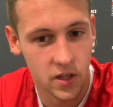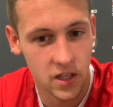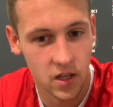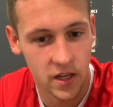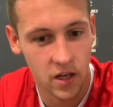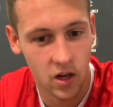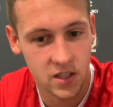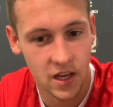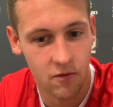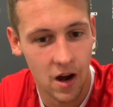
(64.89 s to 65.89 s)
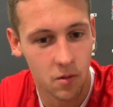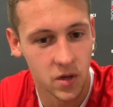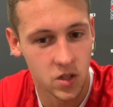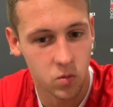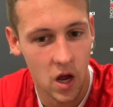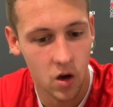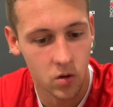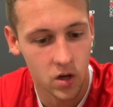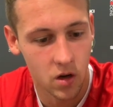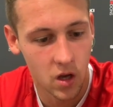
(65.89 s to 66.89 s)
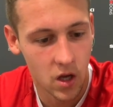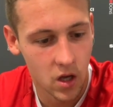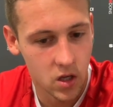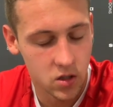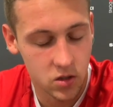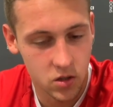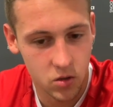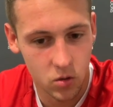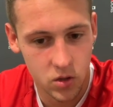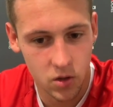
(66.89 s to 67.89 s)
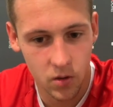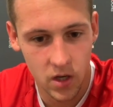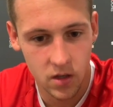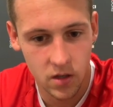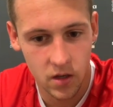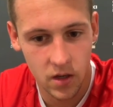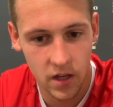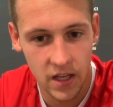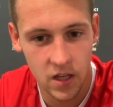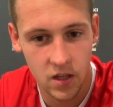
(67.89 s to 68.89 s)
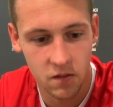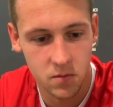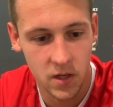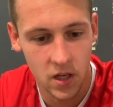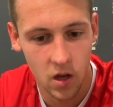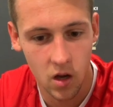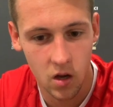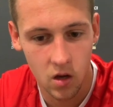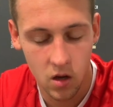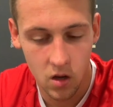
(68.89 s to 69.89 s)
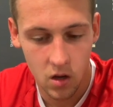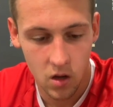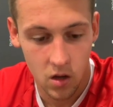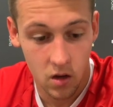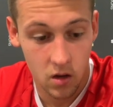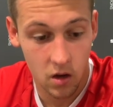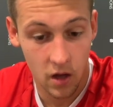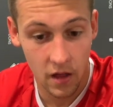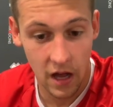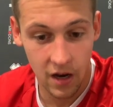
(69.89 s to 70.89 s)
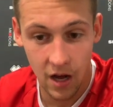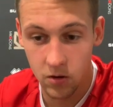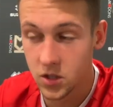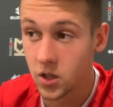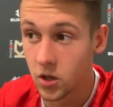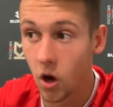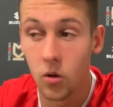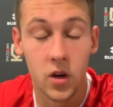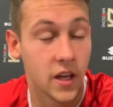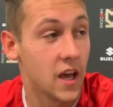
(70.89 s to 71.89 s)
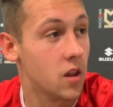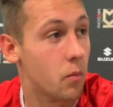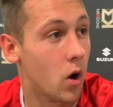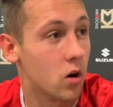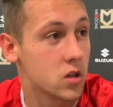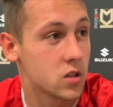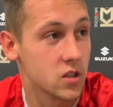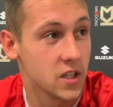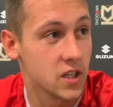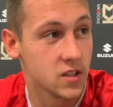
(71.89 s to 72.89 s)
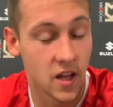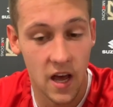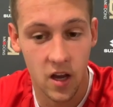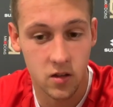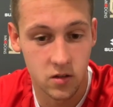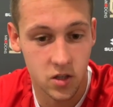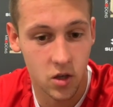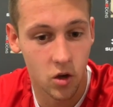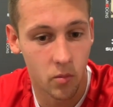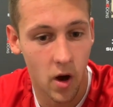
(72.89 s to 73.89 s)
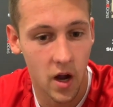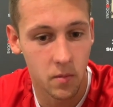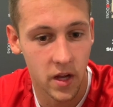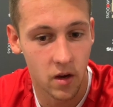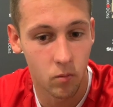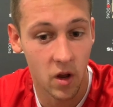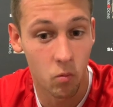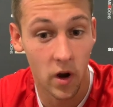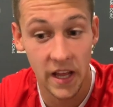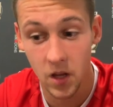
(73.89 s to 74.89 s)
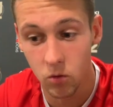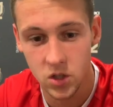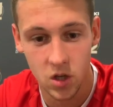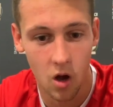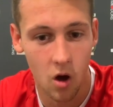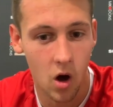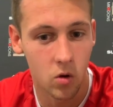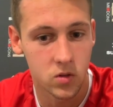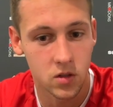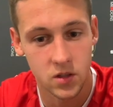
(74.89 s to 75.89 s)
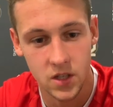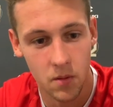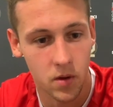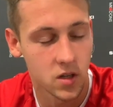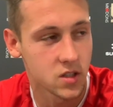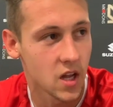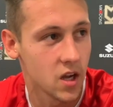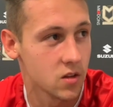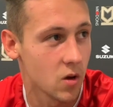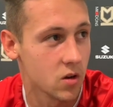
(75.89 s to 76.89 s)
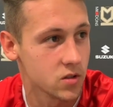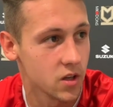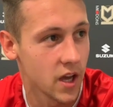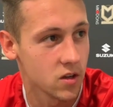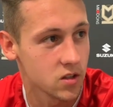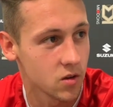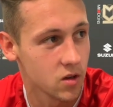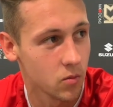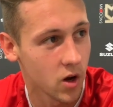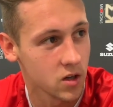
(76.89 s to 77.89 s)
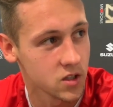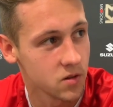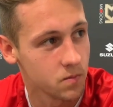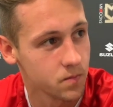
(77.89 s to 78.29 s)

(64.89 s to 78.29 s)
He likes to get round me as well, and it's good to talk to. And he gives me the that allowance to go and get in the box, because he is there secure behind me. And then when he wants to go, I'll step in and stay as well. So yeah, it's a good little partnership.